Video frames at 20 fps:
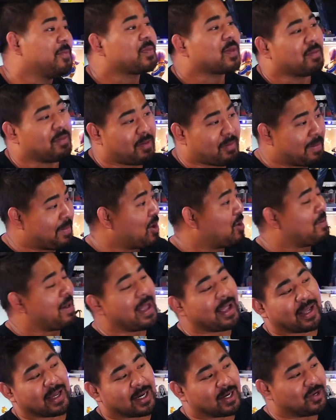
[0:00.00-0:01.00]
But maybe
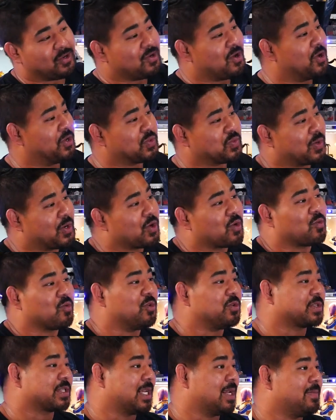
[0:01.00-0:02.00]
Omega, who knows what her role
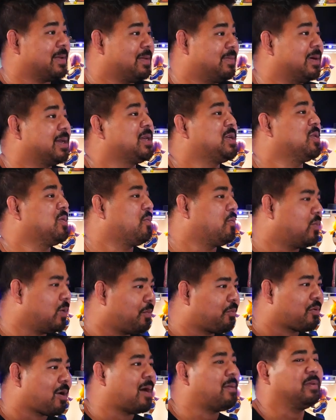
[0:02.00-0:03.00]
is going to be? But we'll
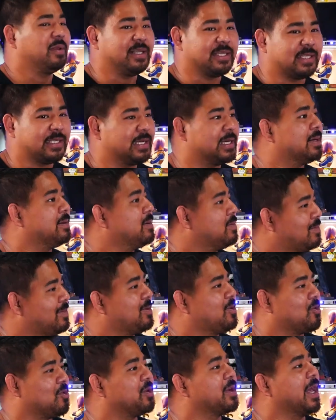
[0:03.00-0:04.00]
probably see
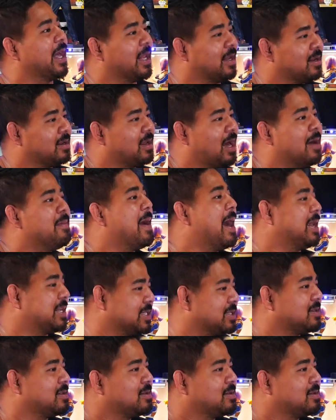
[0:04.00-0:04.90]
her again, I imagine.